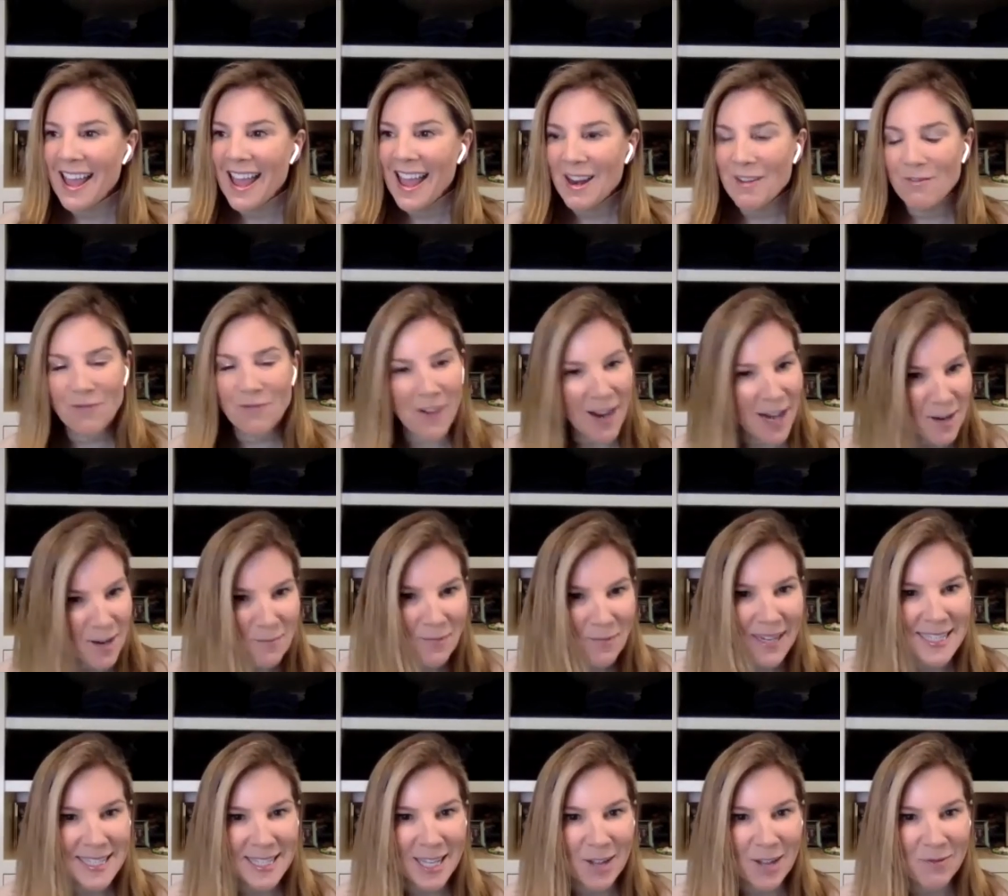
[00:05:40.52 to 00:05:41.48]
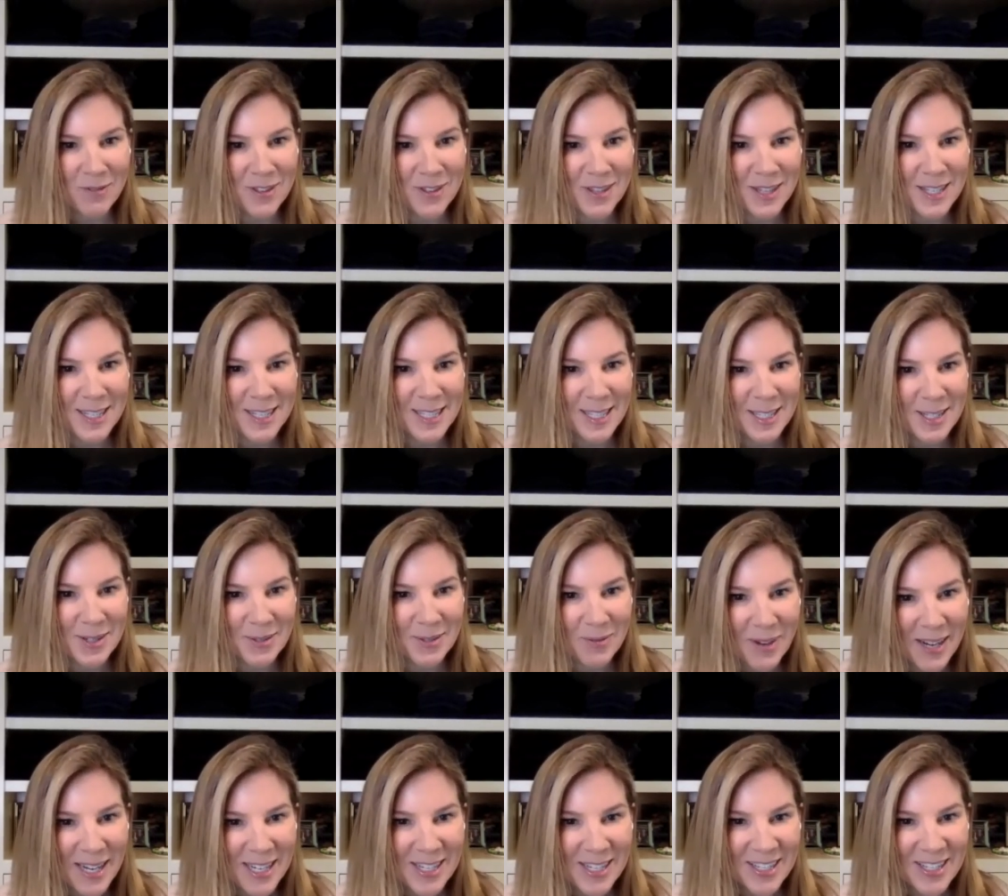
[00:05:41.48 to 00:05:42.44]
and find myself in this
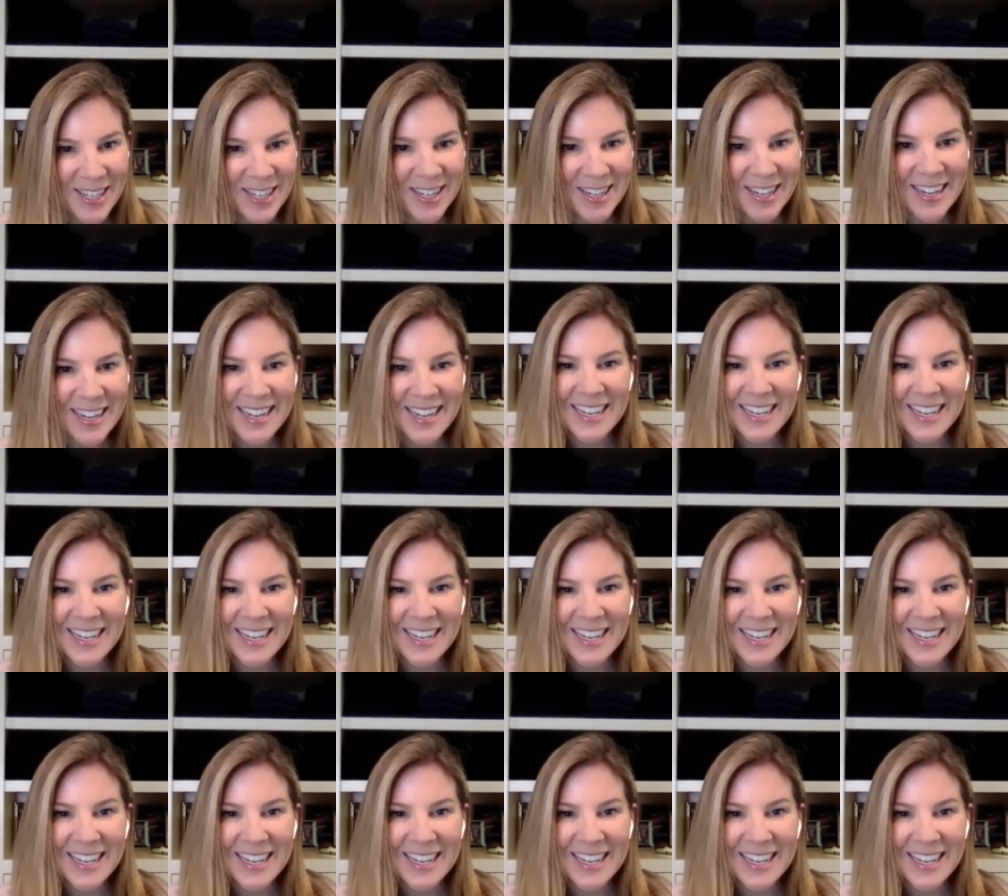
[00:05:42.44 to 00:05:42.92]
situation.